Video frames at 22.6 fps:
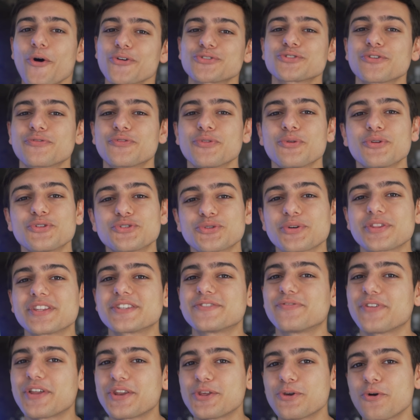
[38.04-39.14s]
Also, if you enjoyed
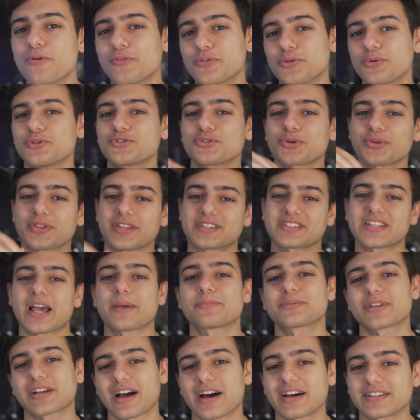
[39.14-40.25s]
this video, if you enjoy this
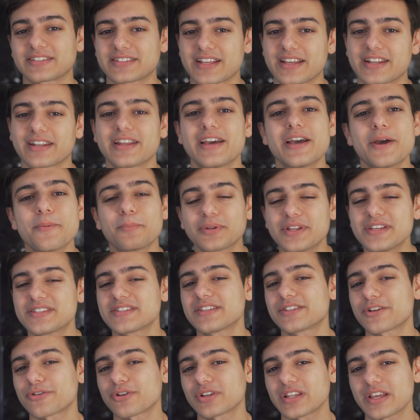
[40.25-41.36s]
types of content, please
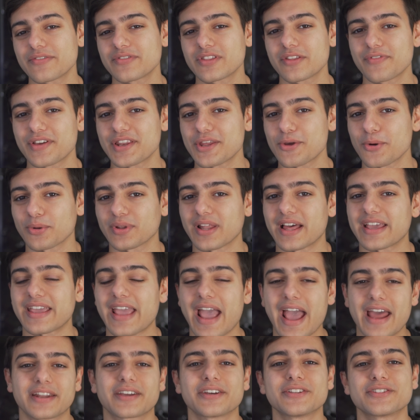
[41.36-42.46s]
consider leaving the video a like
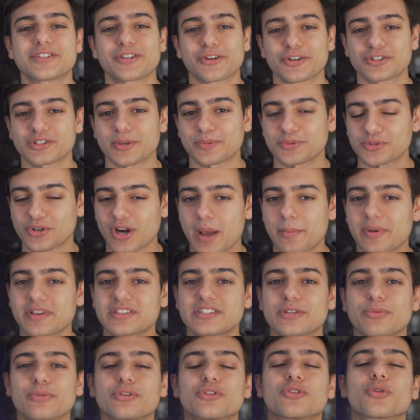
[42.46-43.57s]
and consider subscribing
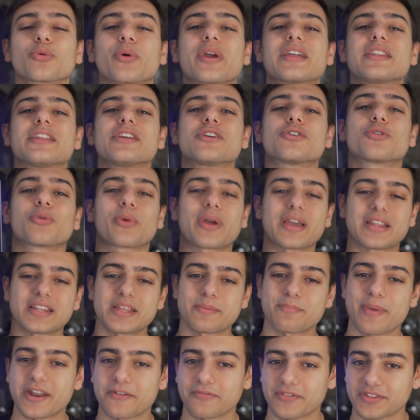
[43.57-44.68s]
as it would greatly, greatly
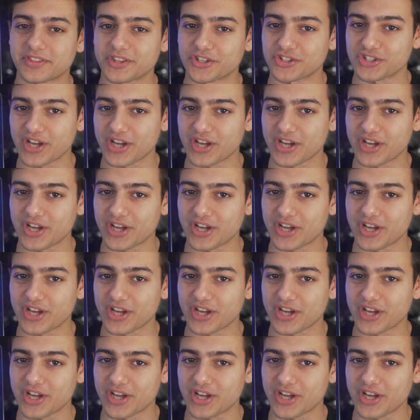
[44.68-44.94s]
benefit the